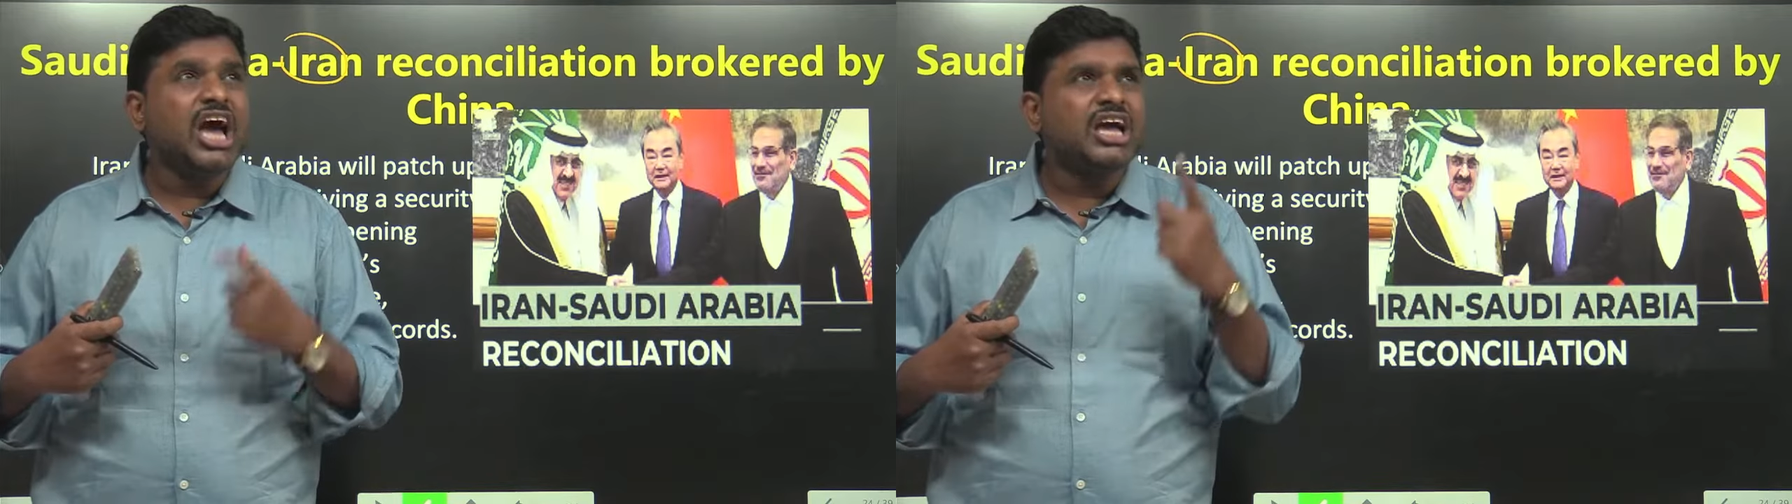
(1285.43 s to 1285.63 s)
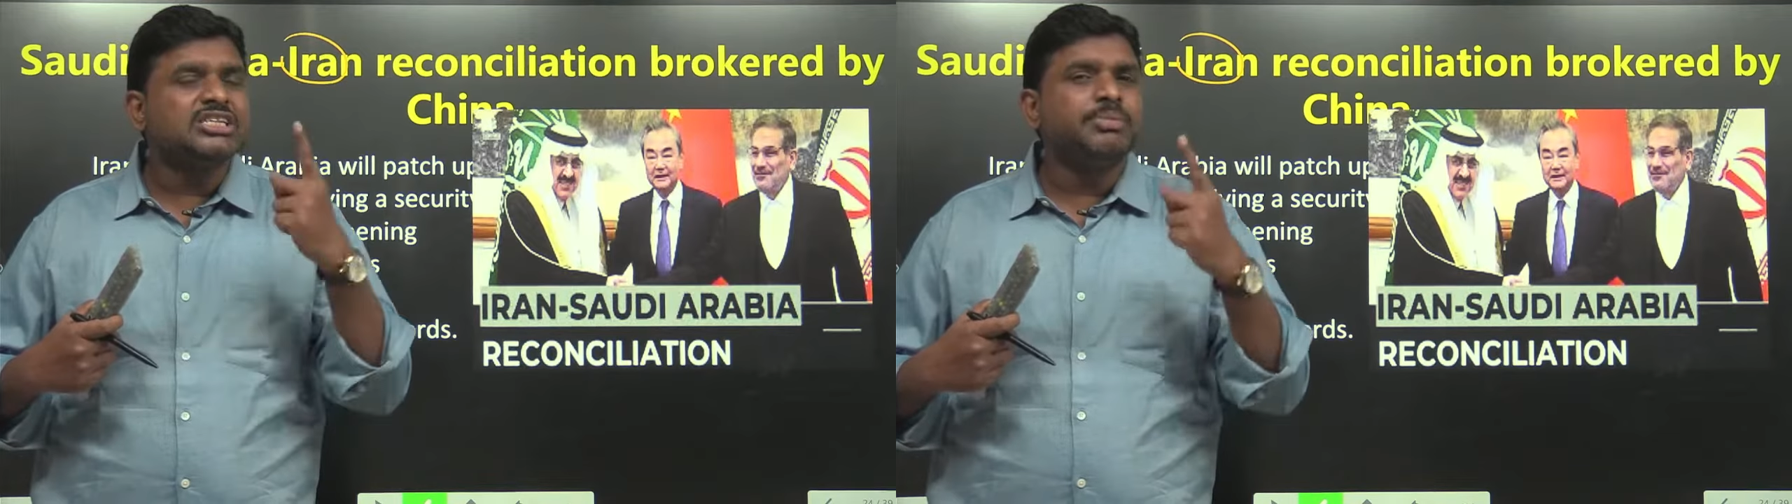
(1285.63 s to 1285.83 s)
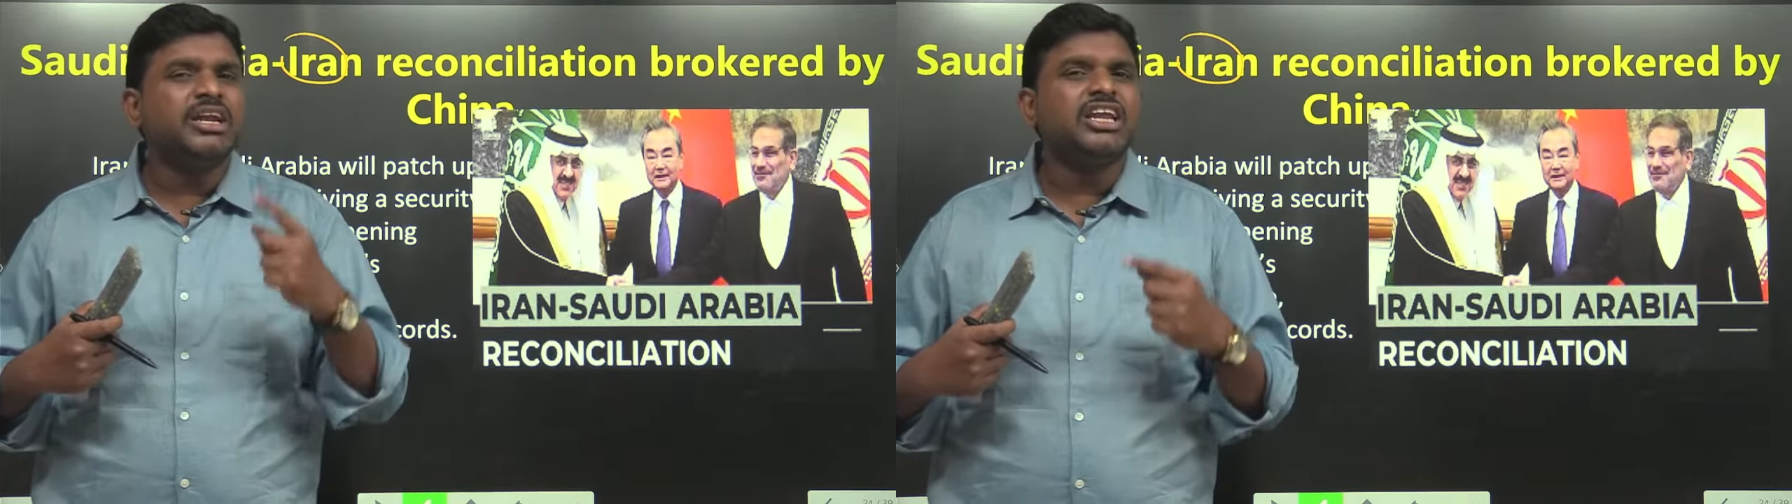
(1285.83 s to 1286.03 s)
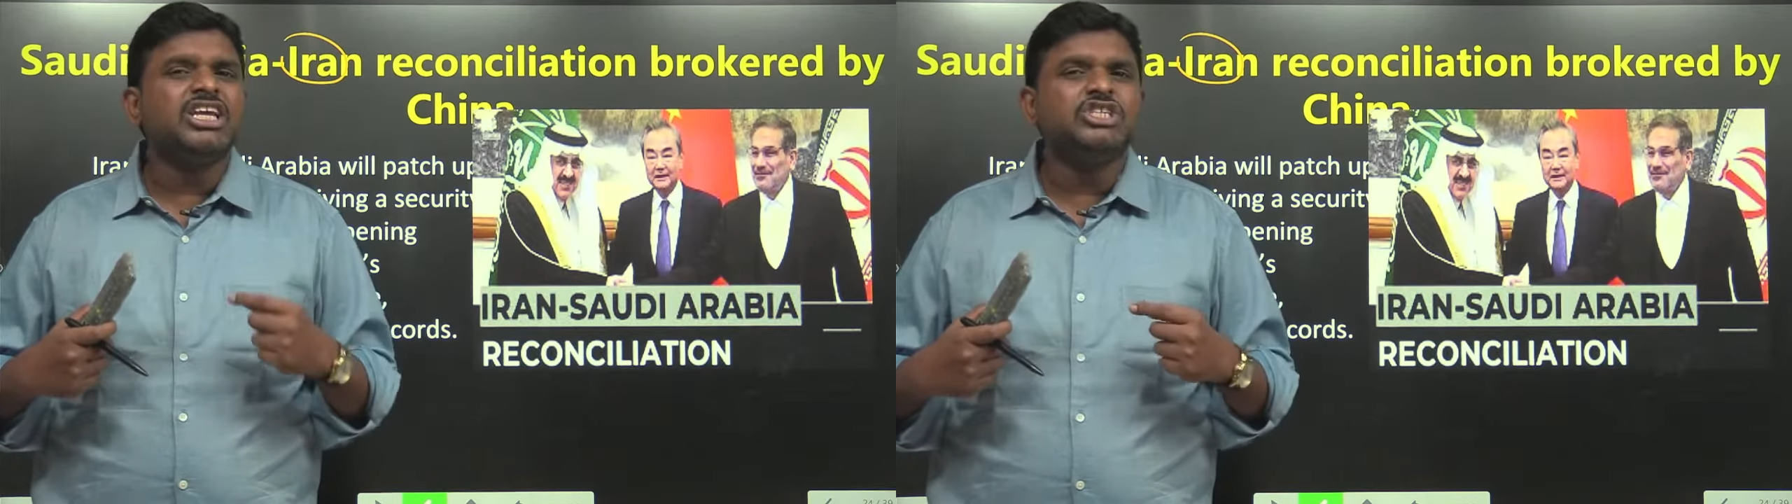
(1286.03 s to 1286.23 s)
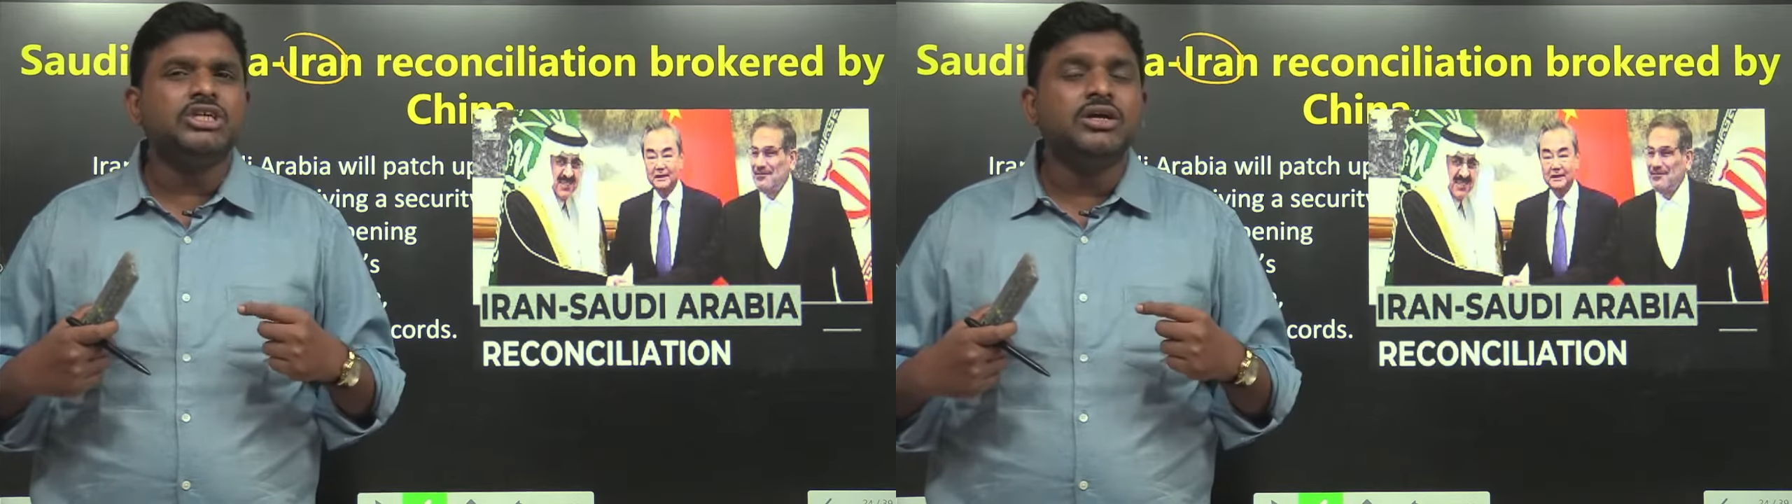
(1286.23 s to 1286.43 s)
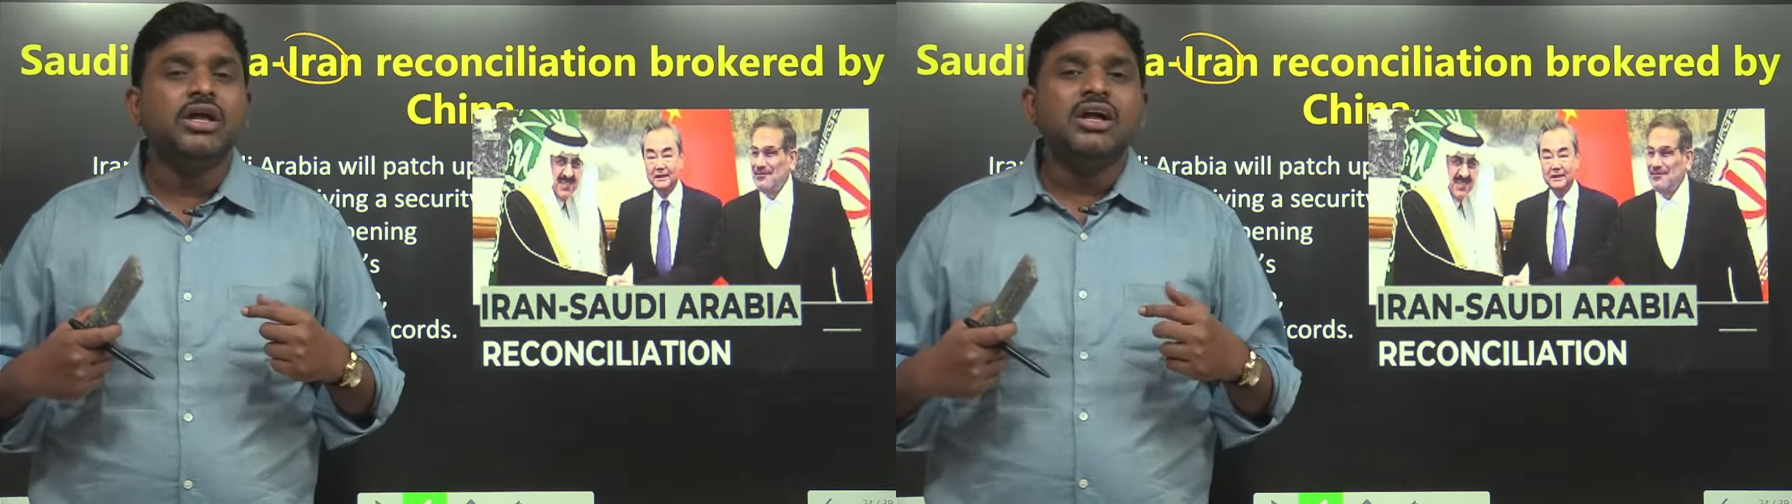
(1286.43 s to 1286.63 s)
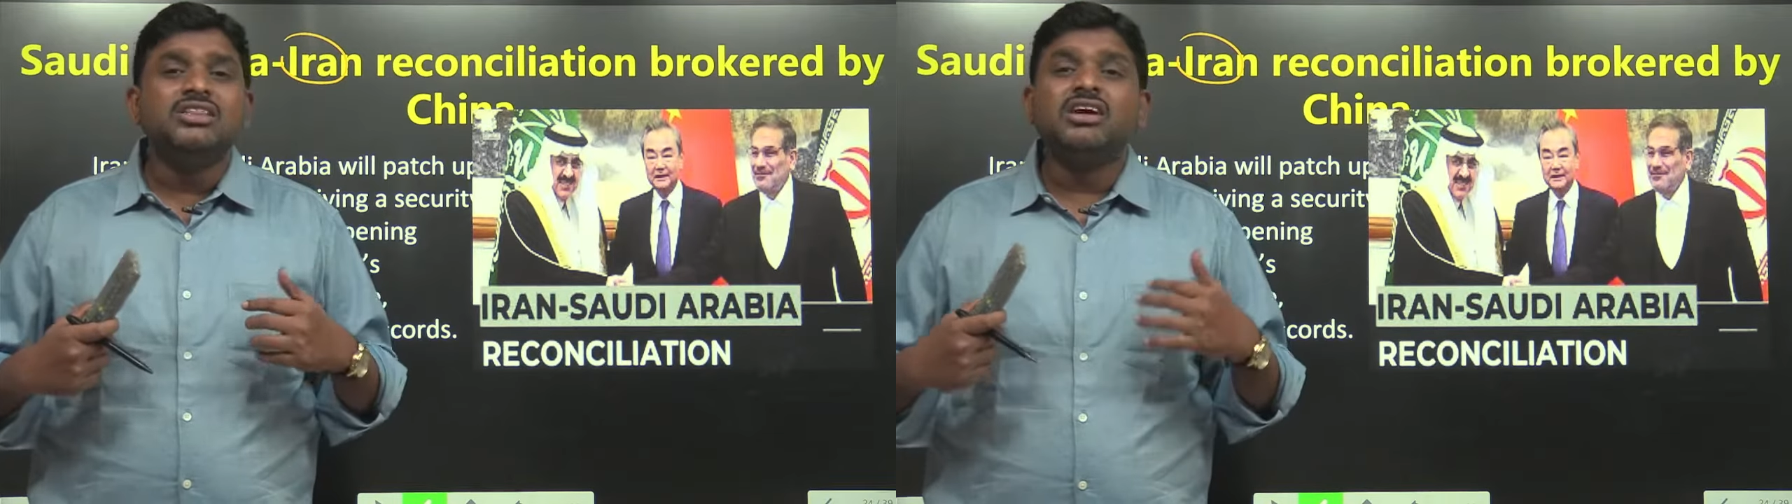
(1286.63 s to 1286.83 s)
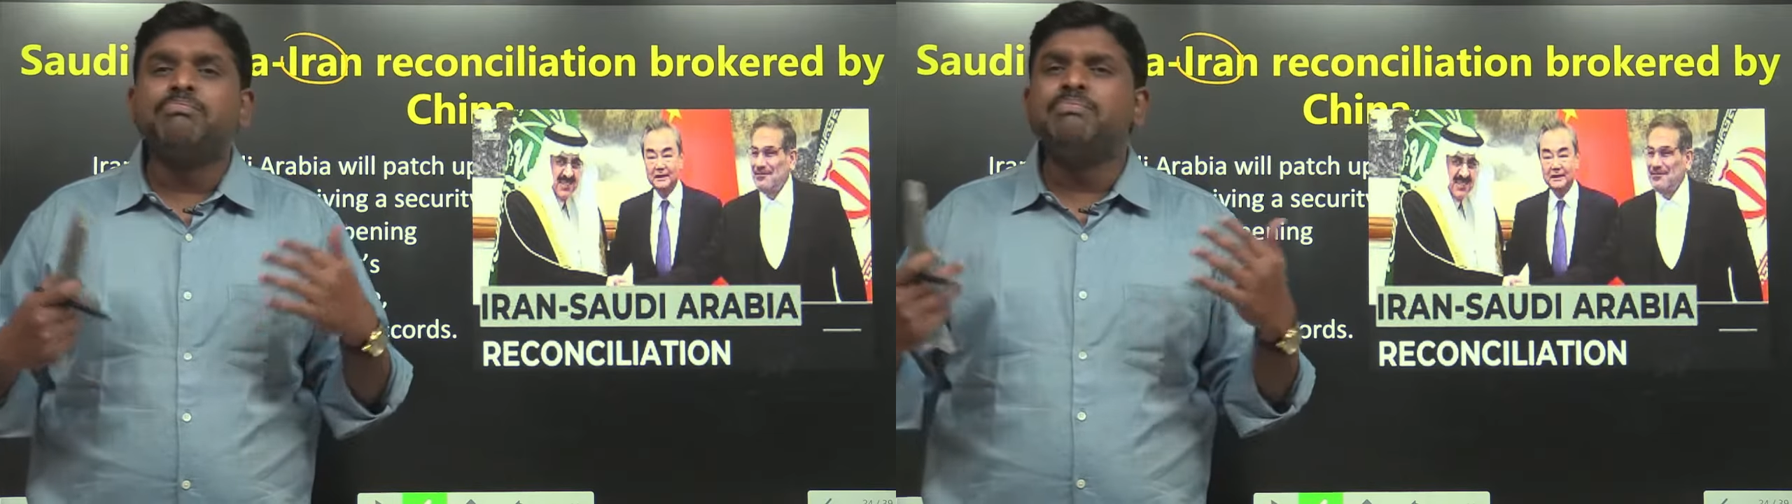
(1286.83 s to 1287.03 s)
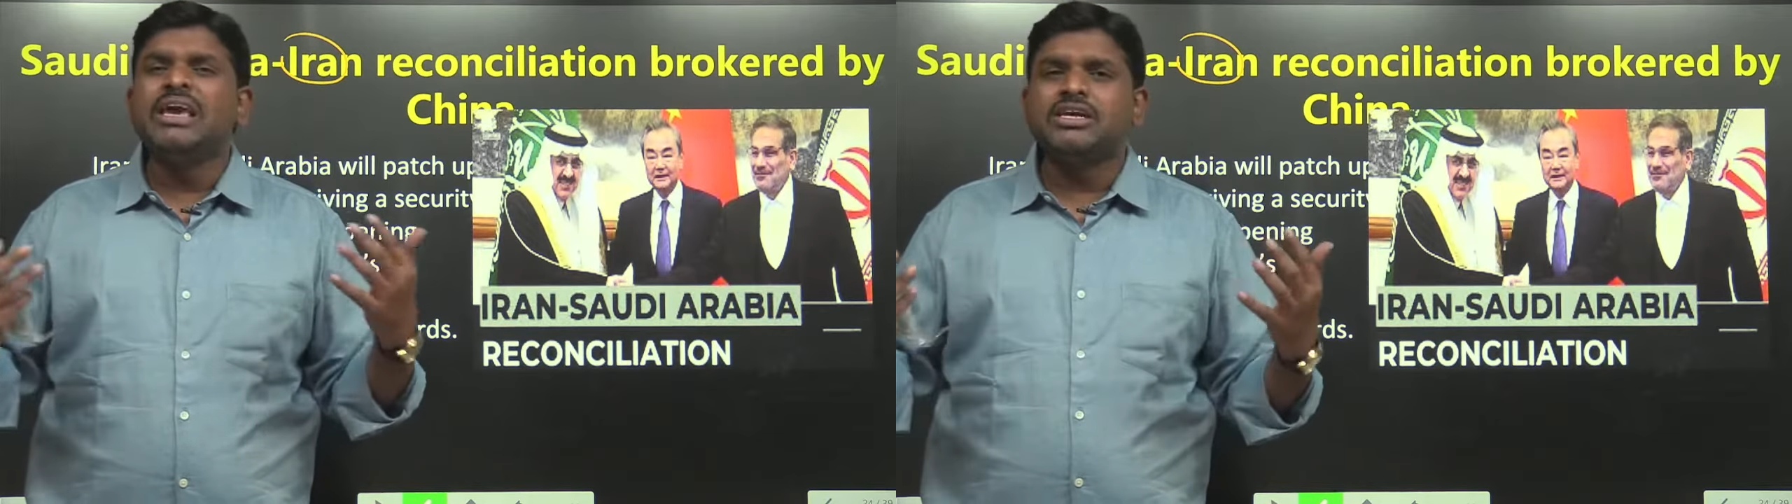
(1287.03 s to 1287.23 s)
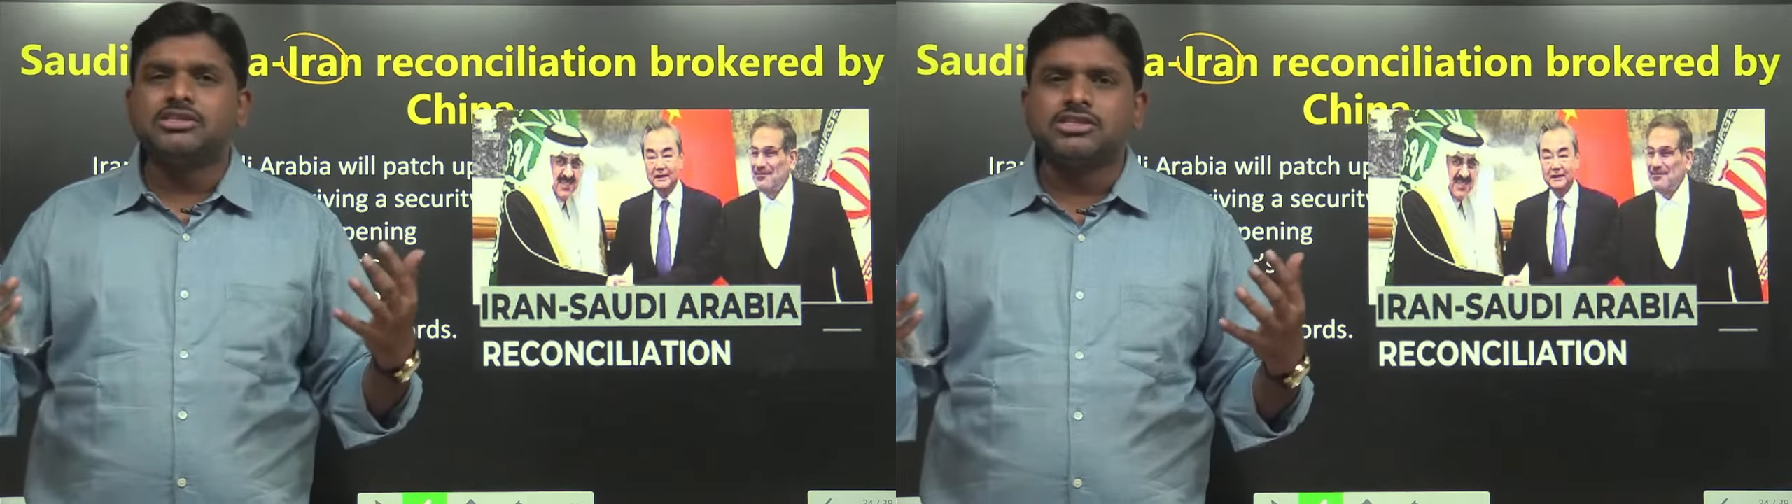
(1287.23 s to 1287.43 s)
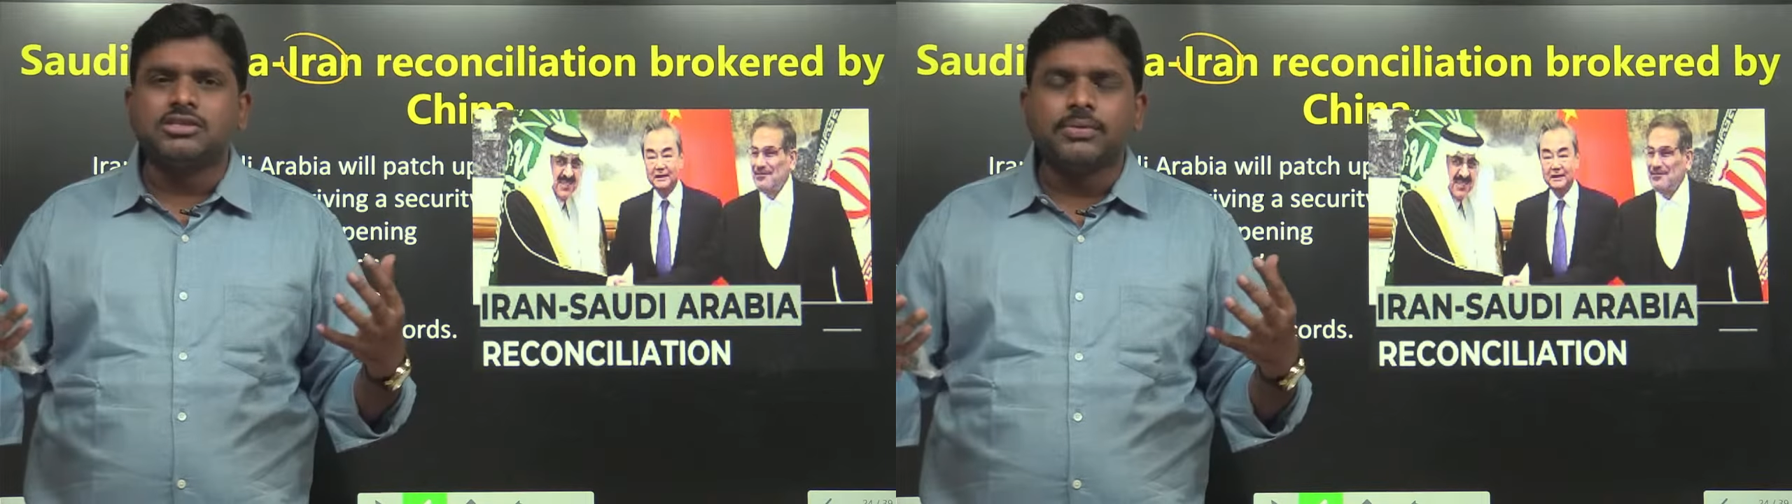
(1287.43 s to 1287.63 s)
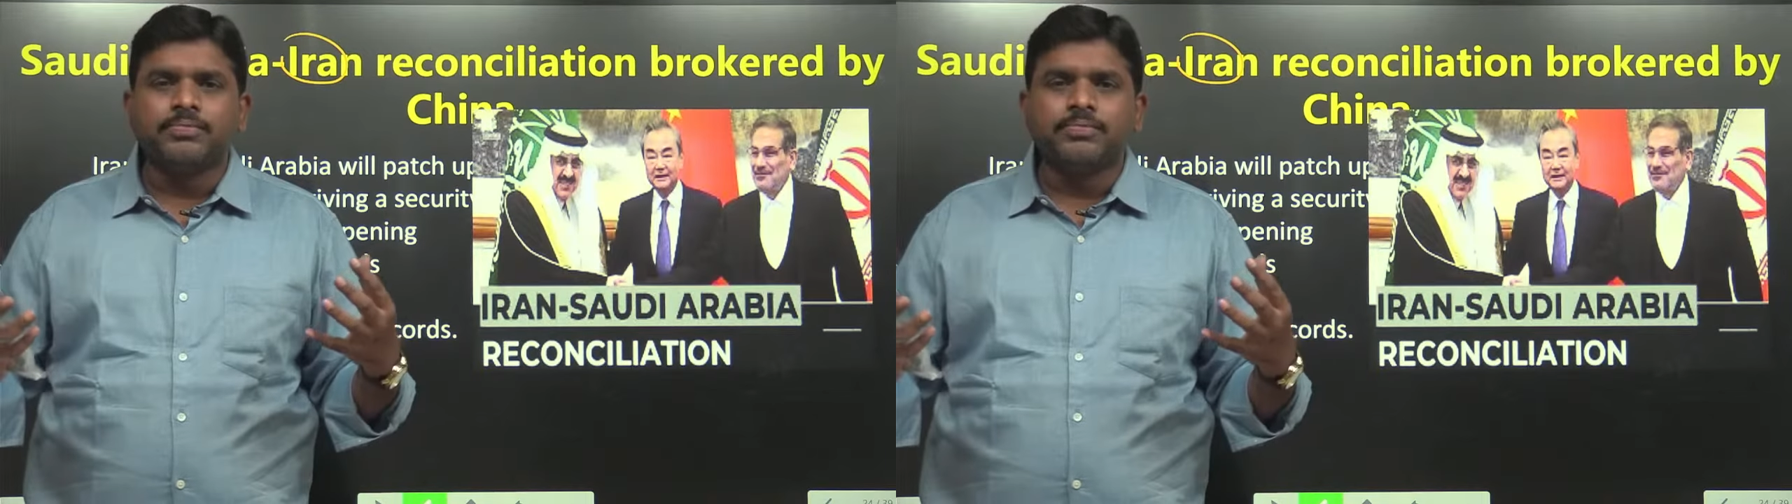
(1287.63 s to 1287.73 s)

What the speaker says: has been reached the peaks.